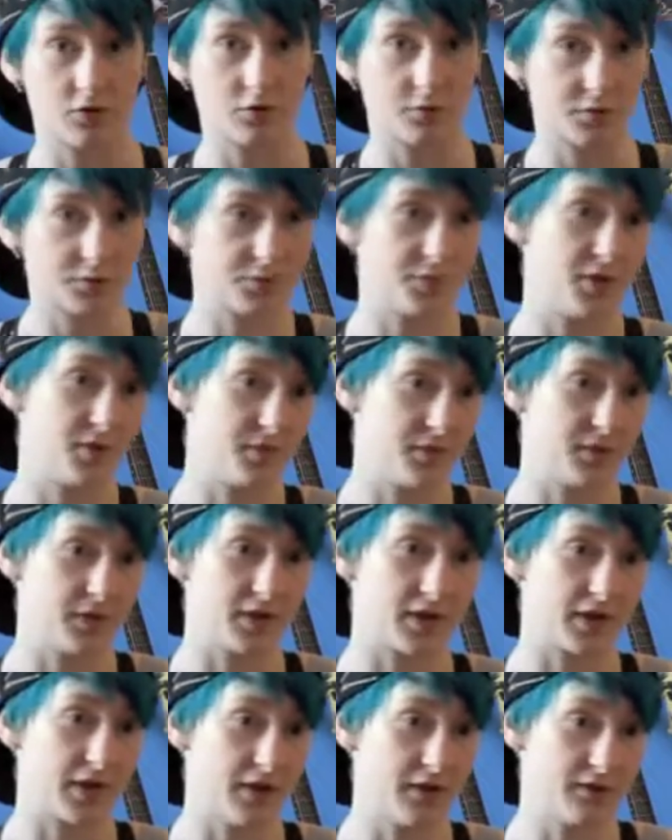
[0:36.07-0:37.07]
Normal people
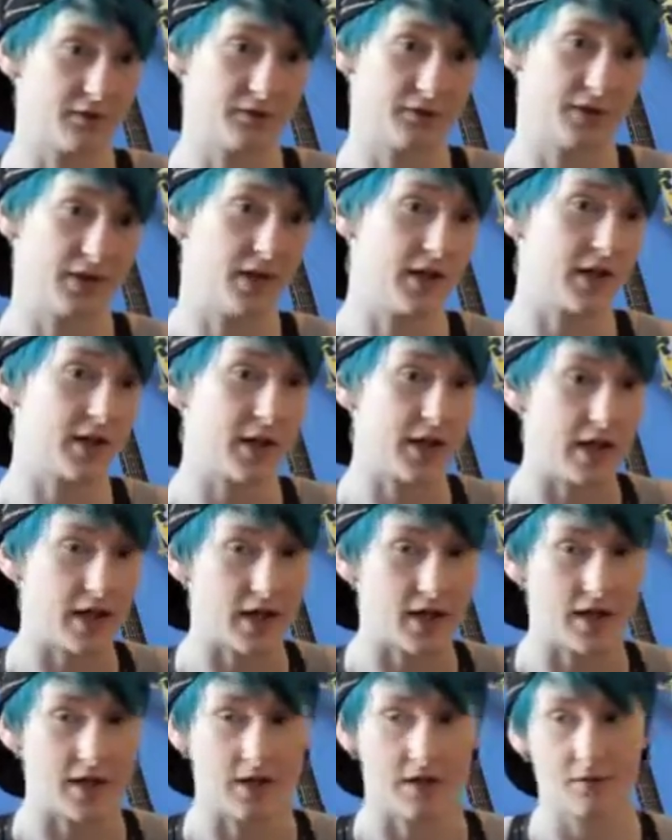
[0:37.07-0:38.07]
are kind of like,
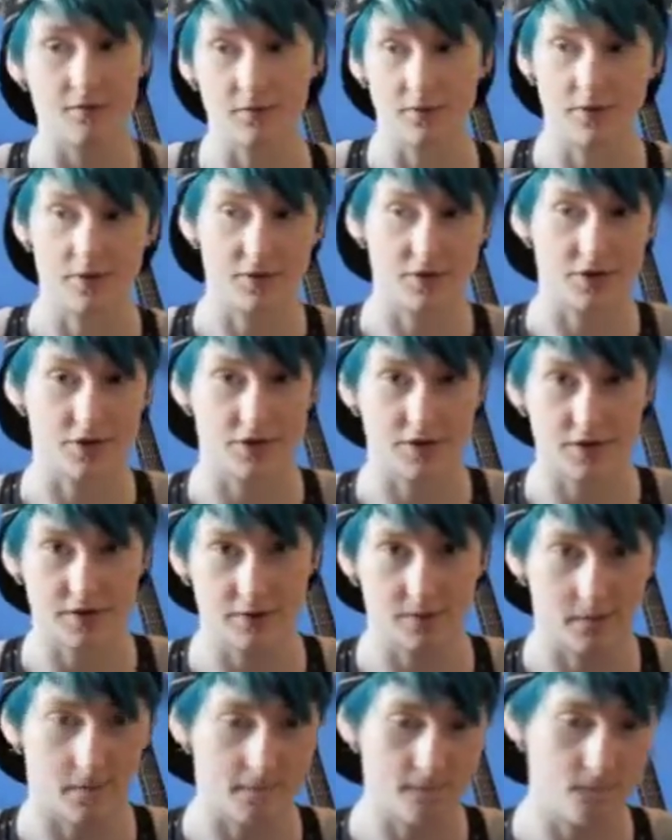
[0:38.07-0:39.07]
hey, I wanna just...
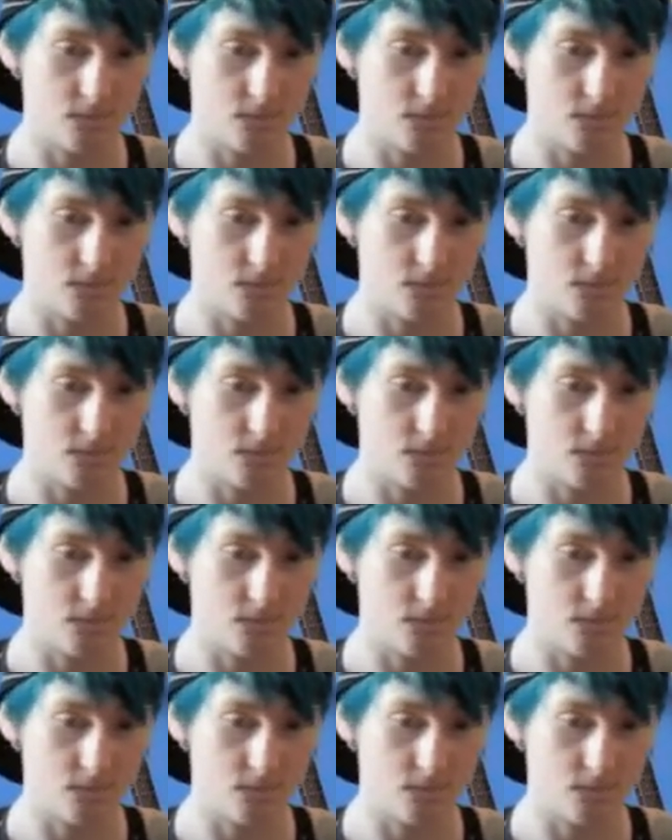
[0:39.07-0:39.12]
